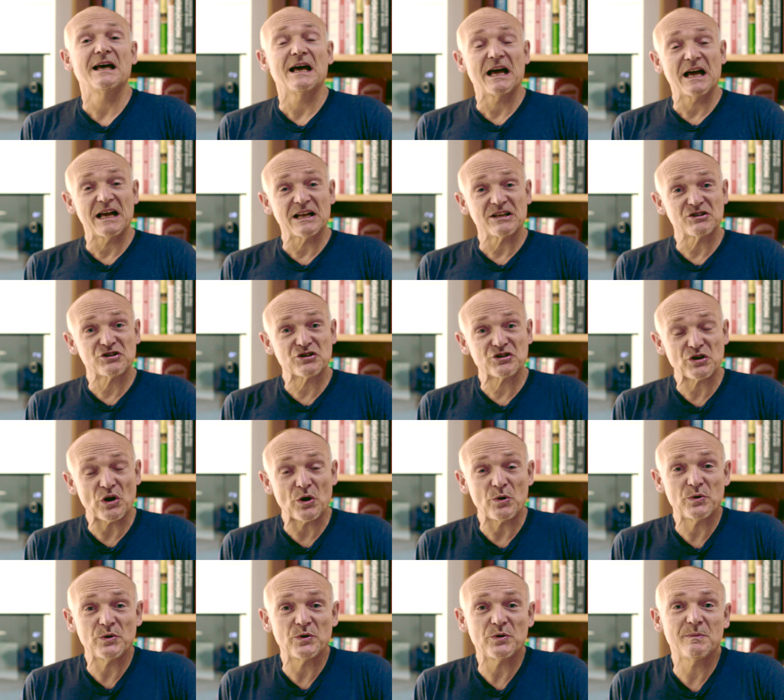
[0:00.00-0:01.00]
and show
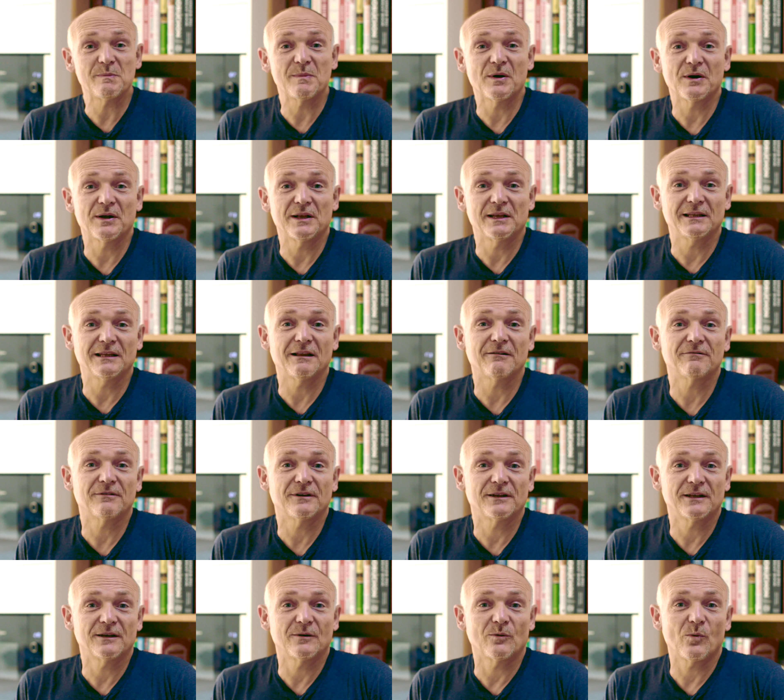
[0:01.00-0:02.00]
you my
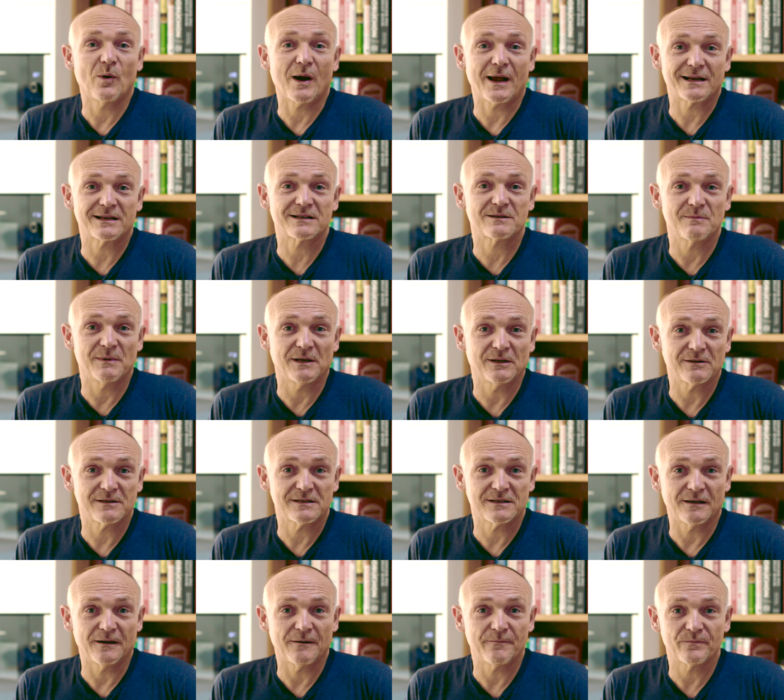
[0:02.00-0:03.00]
lovely wax
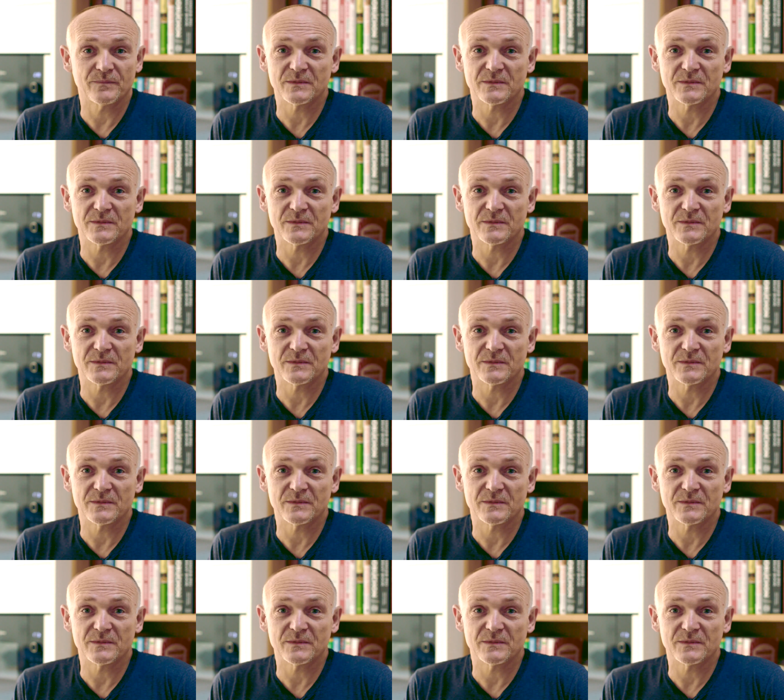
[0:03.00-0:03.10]
melter.